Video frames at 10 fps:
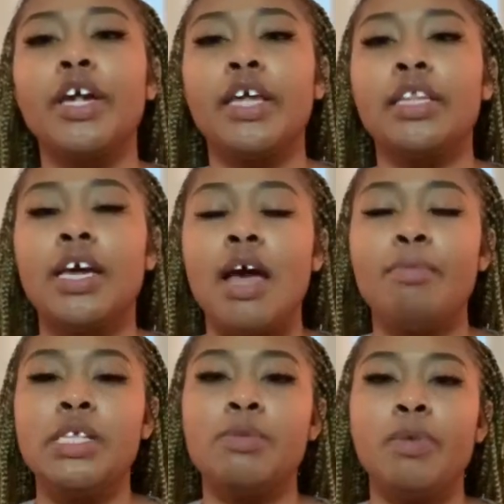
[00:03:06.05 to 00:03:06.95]
in the
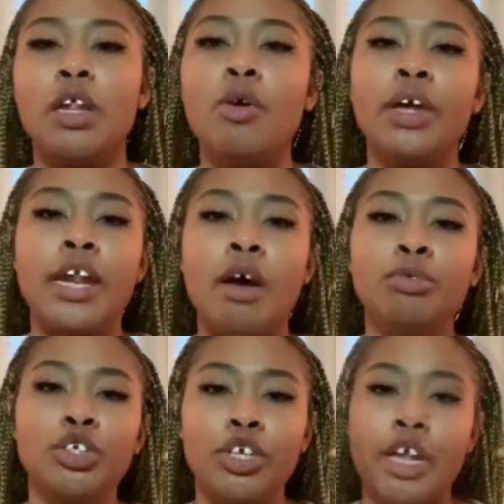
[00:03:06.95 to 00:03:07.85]
comments below, and I'll be
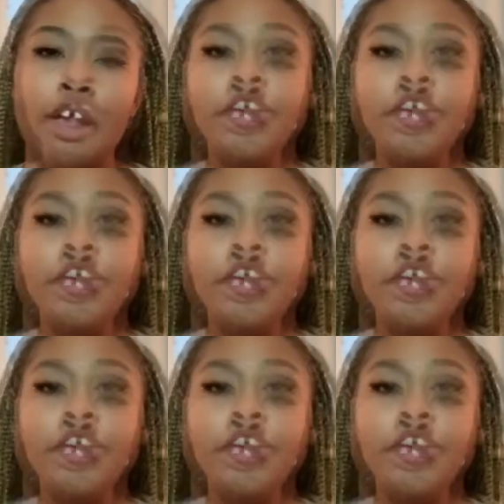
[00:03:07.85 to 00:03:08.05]
sure to answer.